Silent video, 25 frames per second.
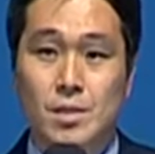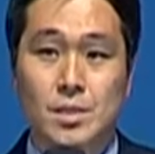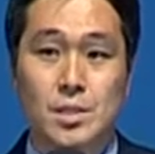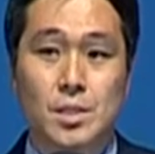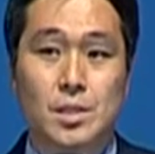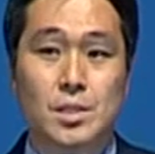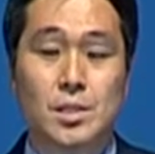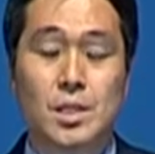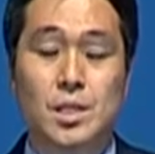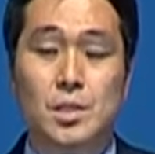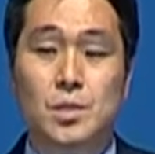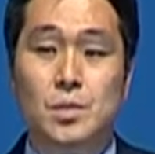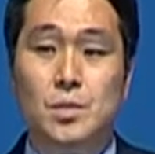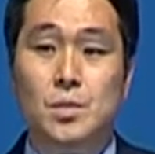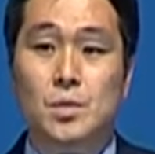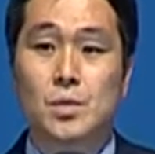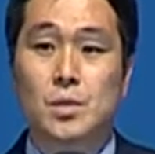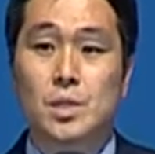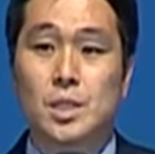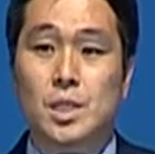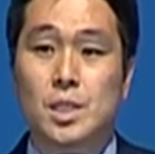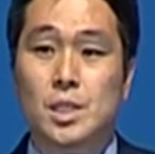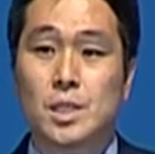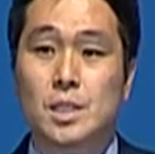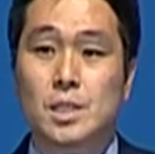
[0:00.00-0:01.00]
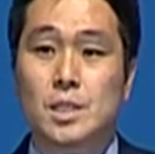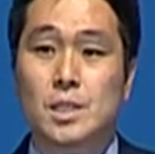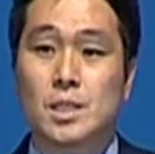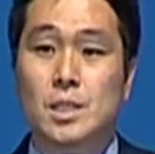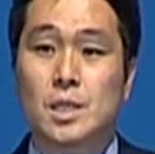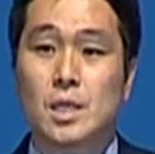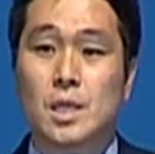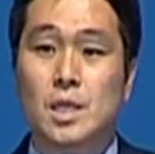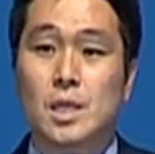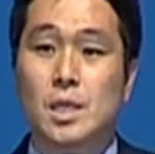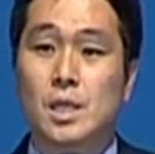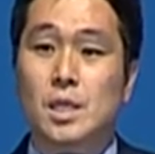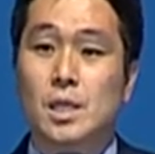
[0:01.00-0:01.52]
Sunday school kids,
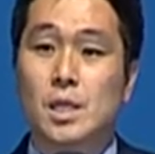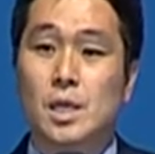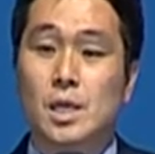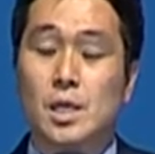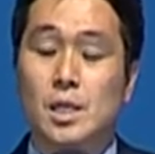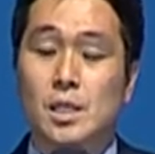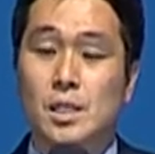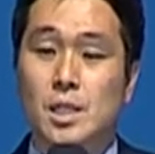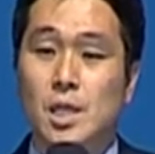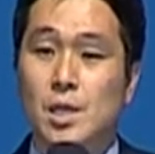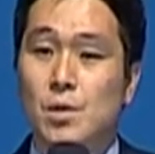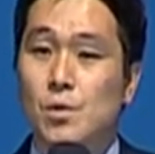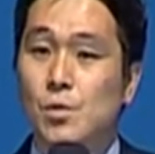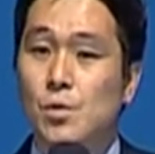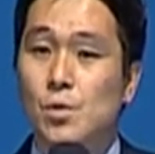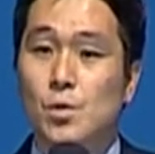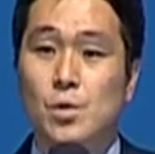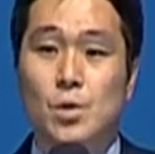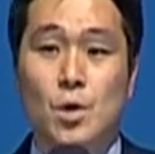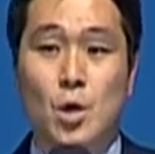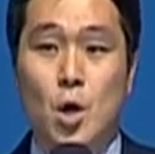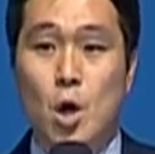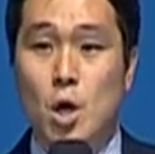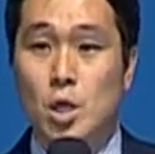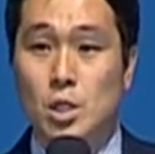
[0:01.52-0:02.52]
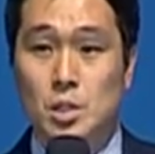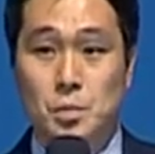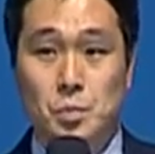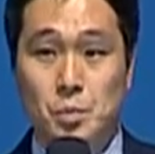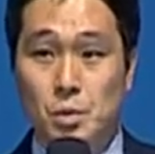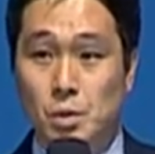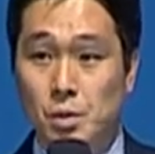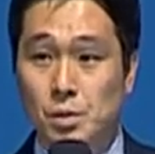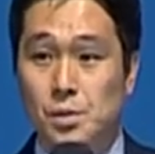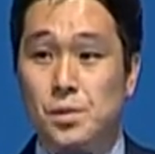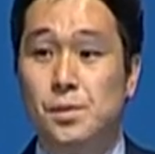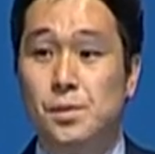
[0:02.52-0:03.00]
they don't know the gospel.